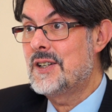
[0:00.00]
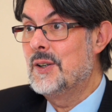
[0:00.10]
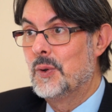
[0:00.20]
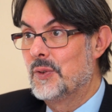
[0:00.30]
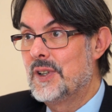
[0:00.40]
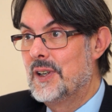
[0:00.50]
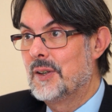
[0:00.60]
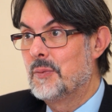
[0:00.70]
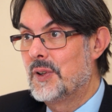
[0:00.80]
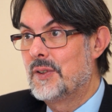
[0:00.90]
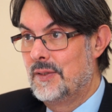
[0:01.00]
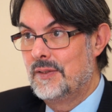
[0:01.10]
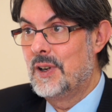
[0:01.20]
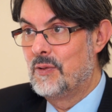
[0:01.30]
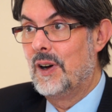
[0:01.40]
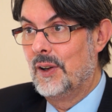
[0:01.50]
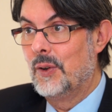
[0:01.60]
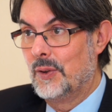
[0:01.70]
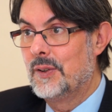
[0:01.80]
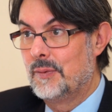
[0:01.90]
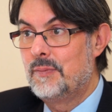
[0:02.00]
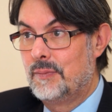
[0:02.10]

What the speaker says: to go on dealing with Iran